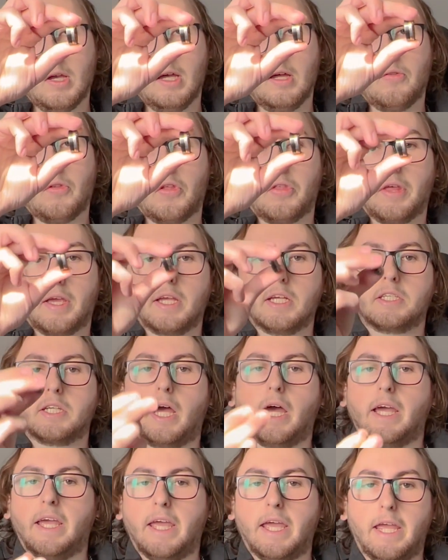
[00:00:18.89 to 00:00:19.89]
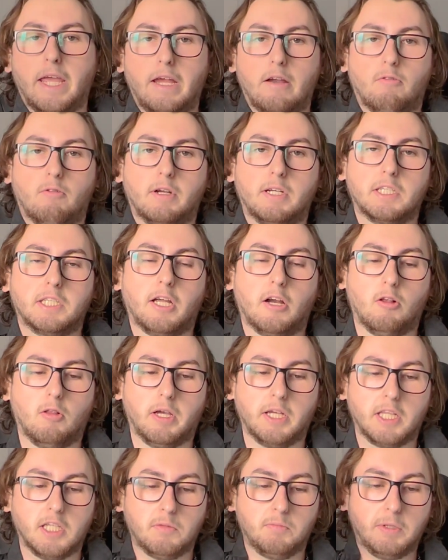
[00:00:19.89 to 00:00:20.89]
The thing is, I hate rings that are
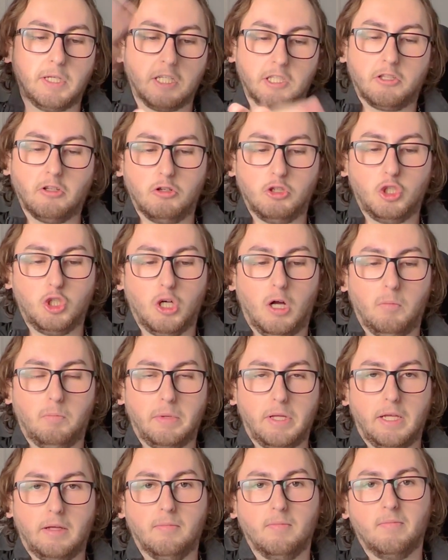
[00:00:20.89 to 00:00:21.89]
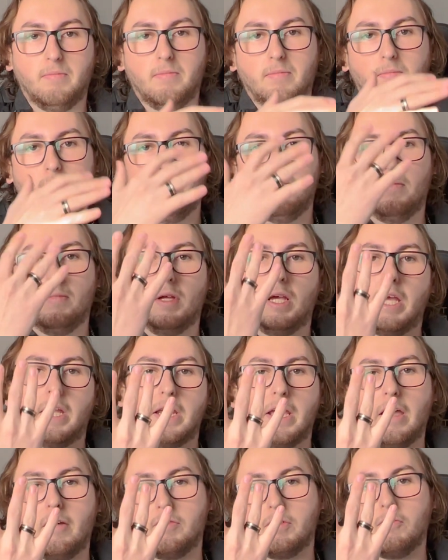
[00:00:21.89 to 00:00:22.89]
like this because they're jumpy, and
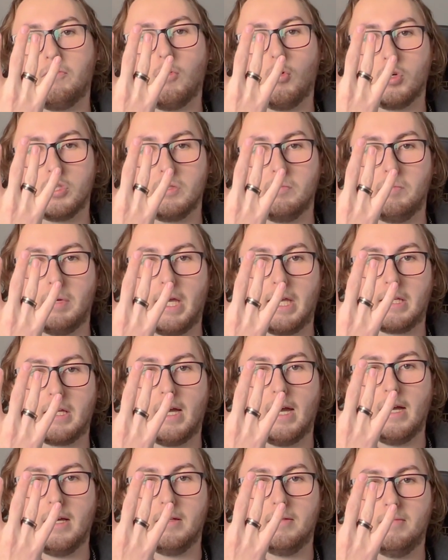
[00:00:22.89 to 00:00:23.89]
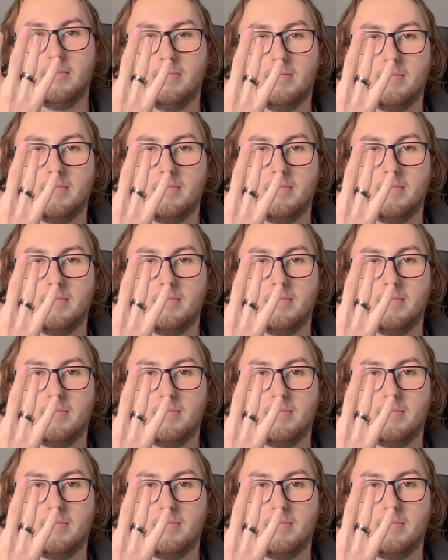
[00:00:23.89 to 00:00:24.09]
you have to force them back on.